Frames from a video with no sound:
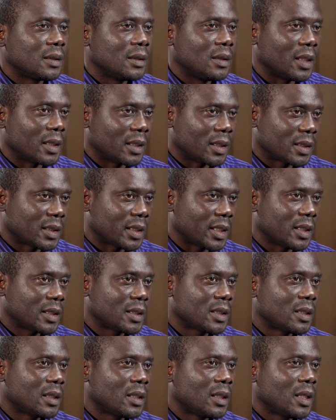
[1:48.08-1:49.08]
data
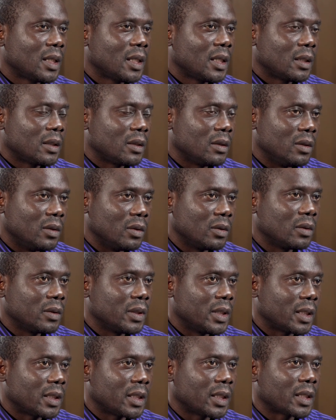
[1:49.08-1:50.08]
sets, do
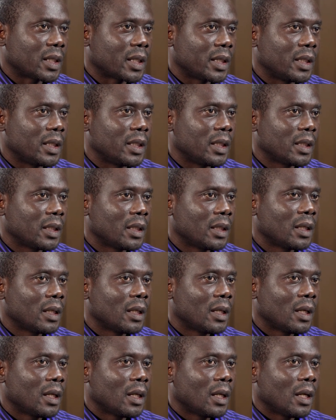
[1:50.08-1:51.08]
data cleaning,
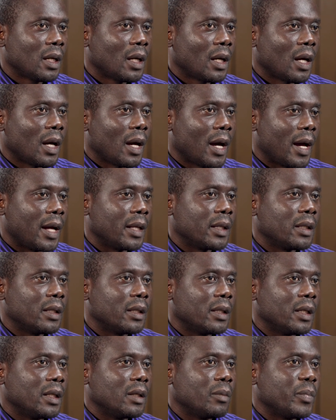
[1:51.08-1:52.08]
and
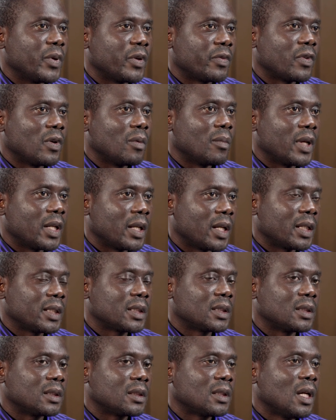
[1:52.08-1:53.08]
then perform
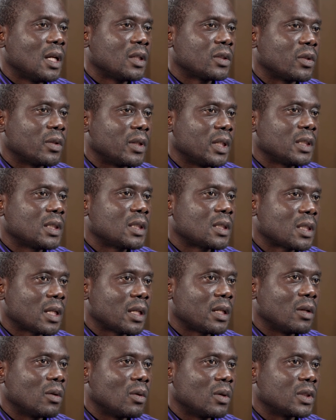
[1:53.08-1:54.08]
analysis. So this
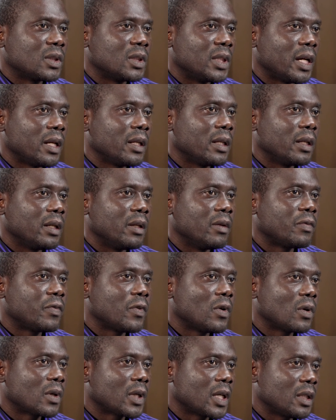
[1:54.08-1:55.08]
study was done in
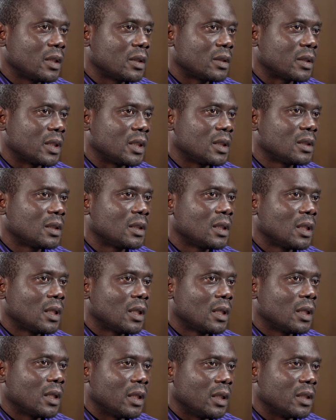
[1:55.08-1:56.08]
four countries
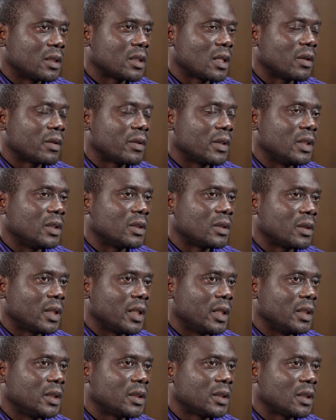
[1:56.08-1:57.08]
in Southeast
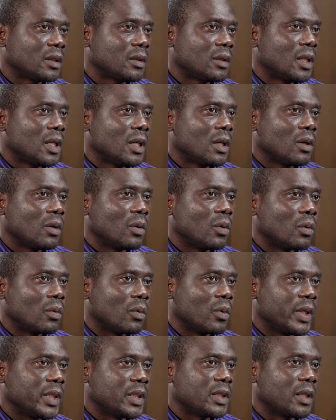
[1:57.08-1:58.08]
Asia,
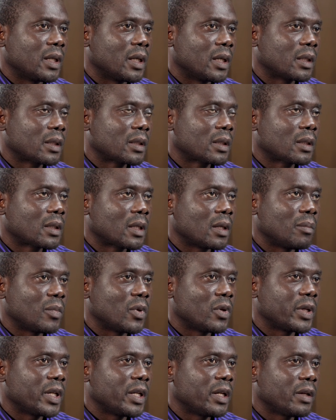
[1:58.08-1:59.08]
which are
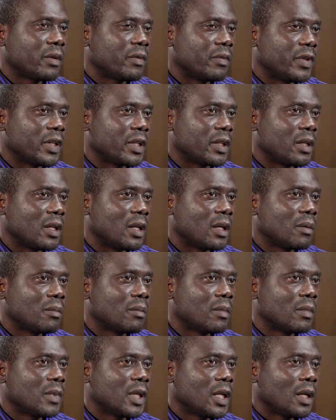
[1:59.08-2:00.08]
Cambodia,
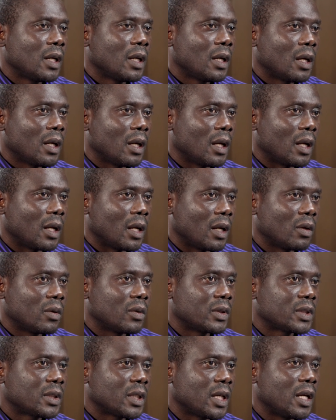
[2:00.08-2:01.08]
Vietnam, uh,
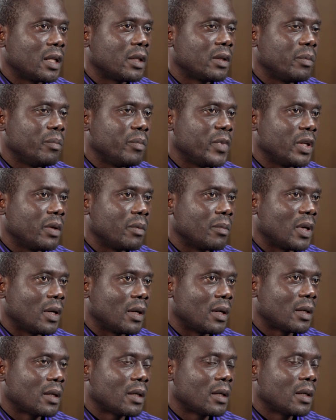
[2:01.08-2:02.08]
Laos, and Myanmar.